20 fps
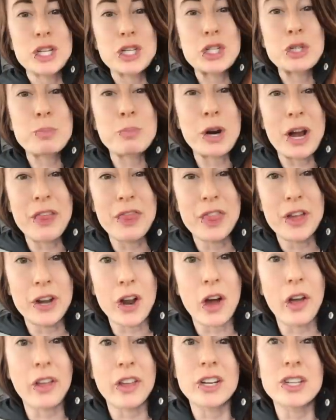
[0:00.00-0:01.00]
spread the
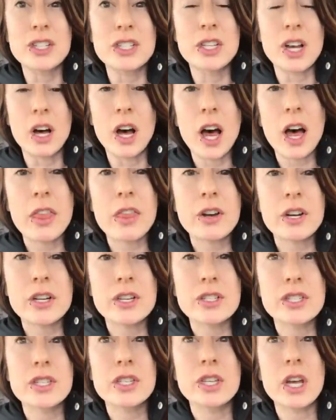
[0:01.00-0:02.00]
knowledge to
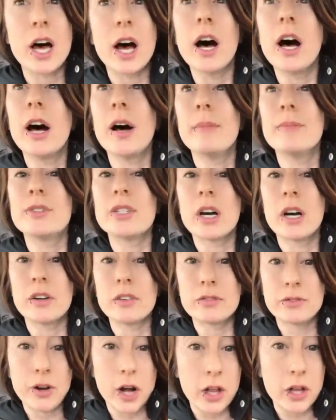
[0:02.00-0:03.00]
others, um, to
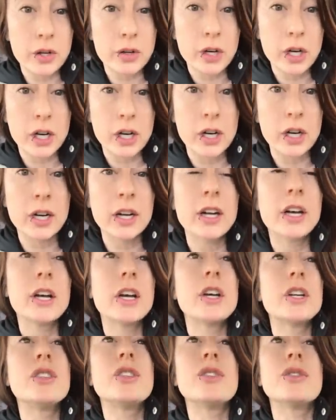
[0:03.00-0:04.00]
unfollow her,
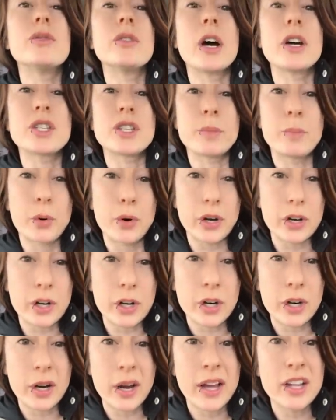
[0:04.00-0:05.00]
to not support
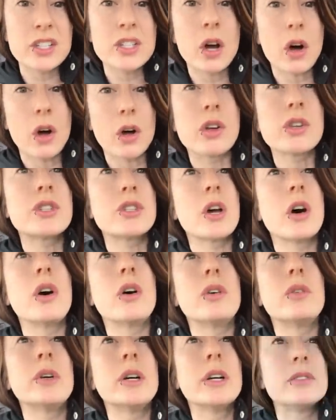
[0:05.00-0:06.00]
her, and to
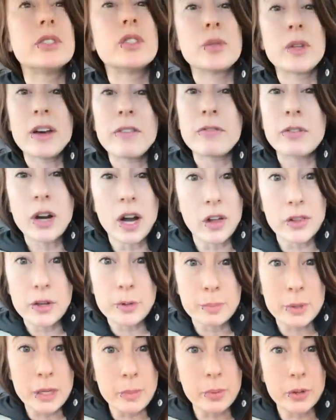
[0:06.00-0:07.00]
also do that for
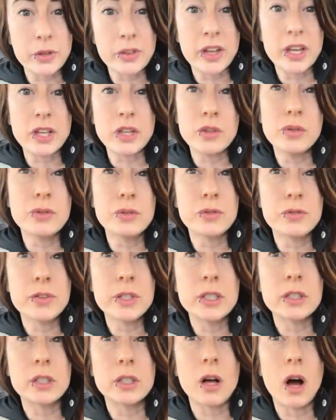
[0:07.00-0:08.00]
other people that you
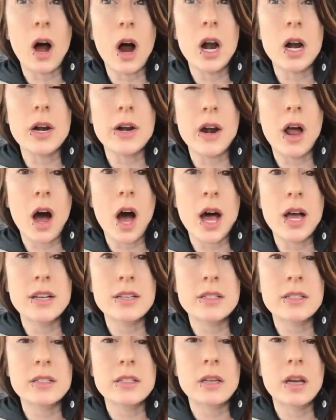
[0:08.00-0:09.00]
feel are
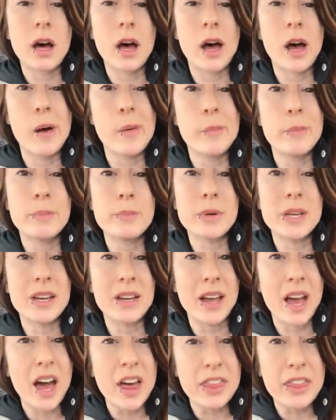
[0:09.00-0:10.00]
not um,
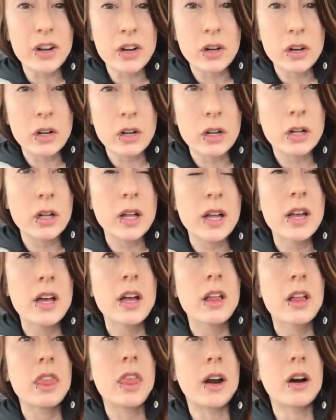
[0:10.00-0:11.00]
being ethical,
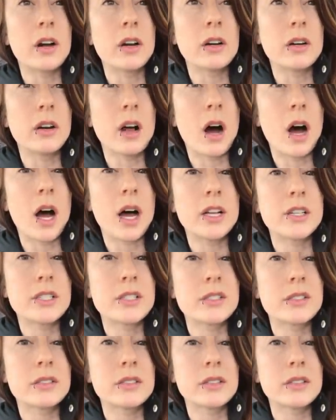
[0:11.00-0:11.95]
that are not